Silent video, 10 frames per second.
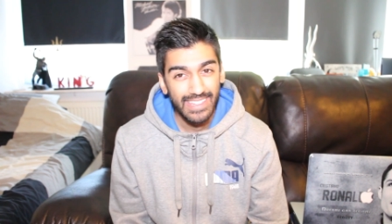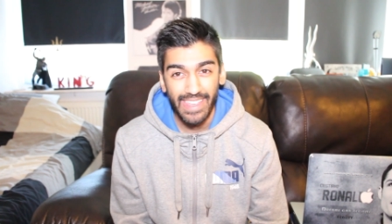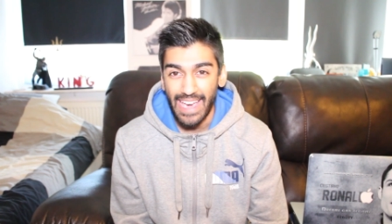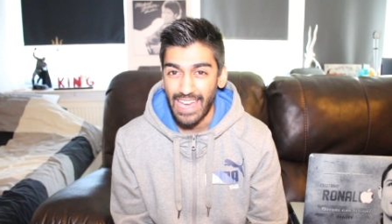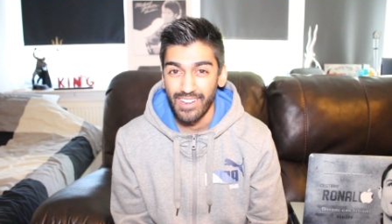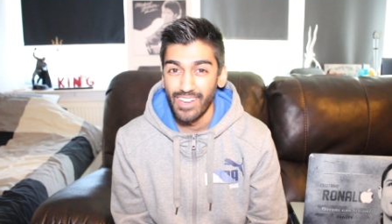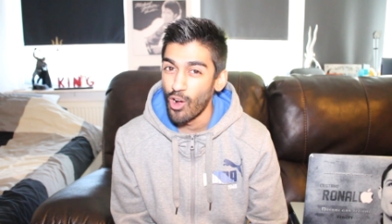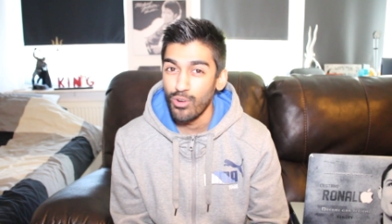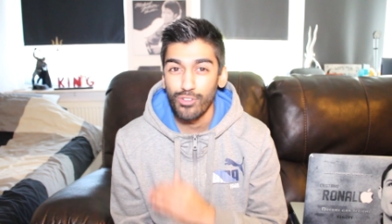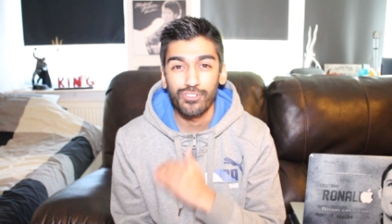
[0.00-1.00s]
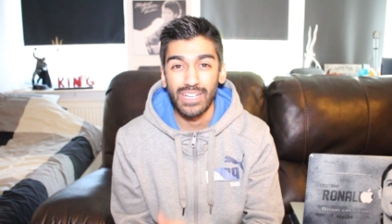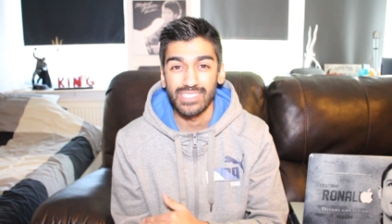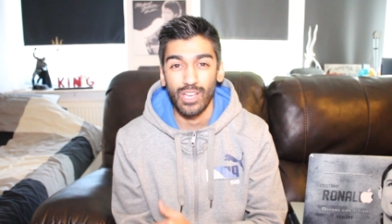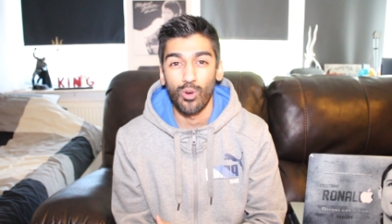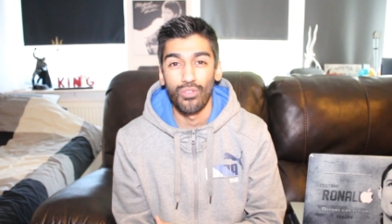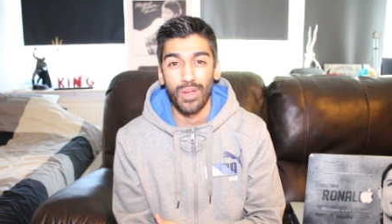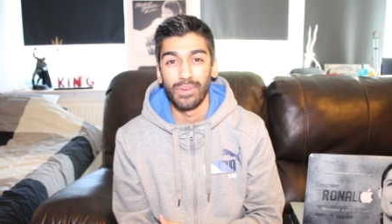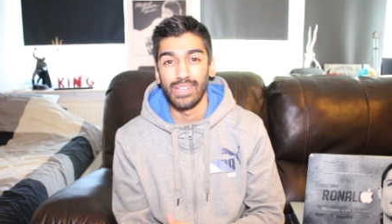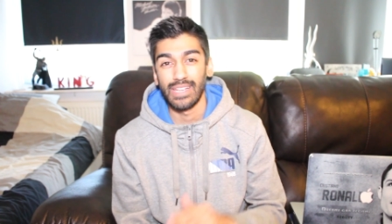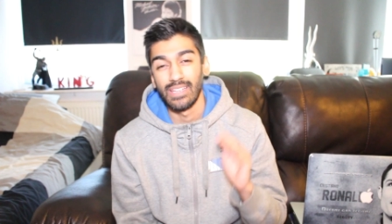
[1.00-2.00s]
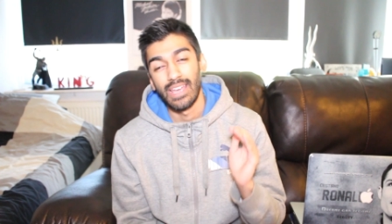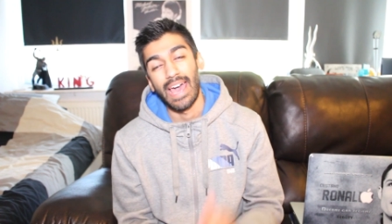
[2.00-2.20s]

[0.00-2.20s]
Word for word: they had no defense at all Real Madrid